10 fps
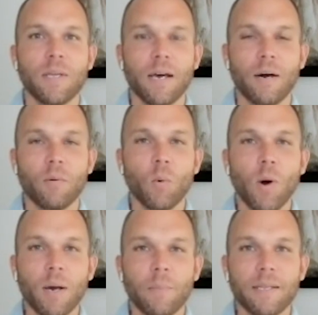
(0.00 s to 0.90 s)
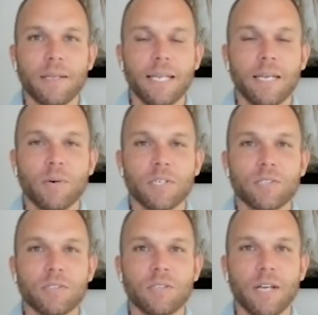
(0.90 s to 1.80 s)
we, uh, we welcome any
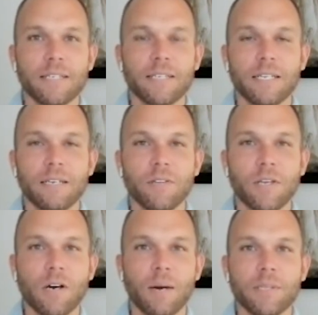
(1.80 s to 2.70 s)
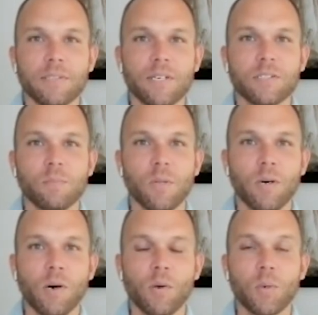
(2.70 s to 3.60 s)
questions you'd like to leave in the comments section
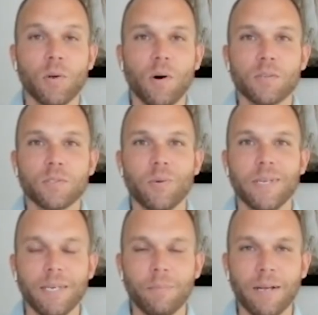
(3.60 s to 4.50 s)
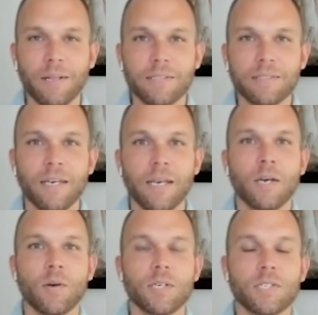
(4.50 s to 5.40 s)
below. You can also email us
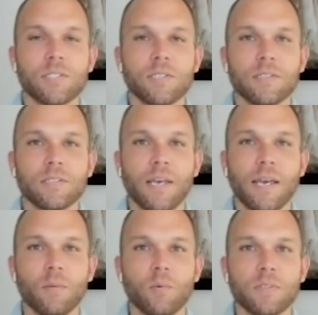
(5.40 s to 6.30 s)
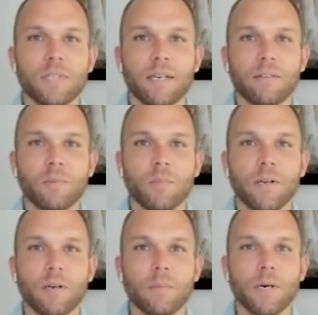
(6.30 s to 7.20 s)
questions and we'll take it from
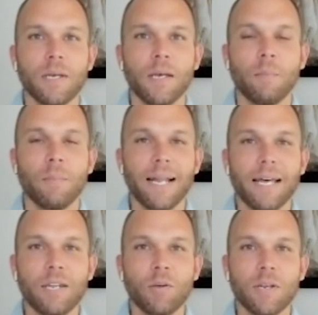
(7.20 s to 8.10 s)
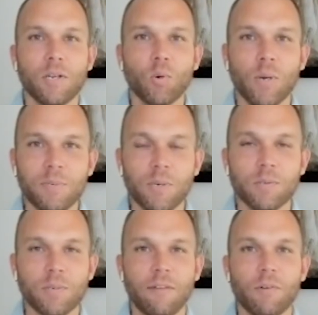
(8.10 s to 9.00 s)
there. But Matt, I know that crypto
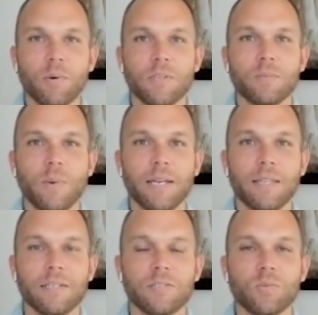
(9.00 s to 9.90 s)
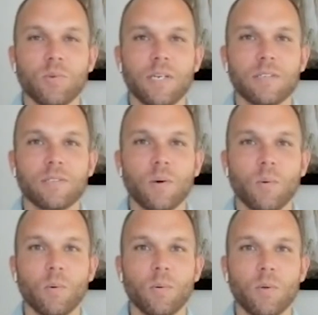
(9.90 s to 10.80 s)
is on everyone's mind this week.
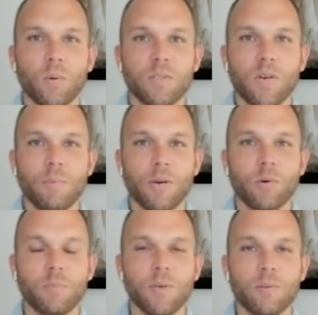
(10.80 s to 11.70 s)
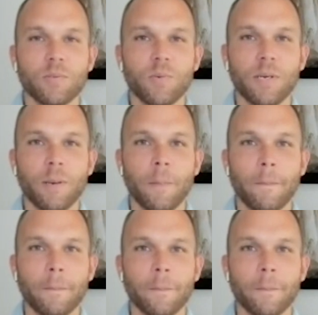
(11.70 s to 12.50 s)
So you want to talk about crypto this week?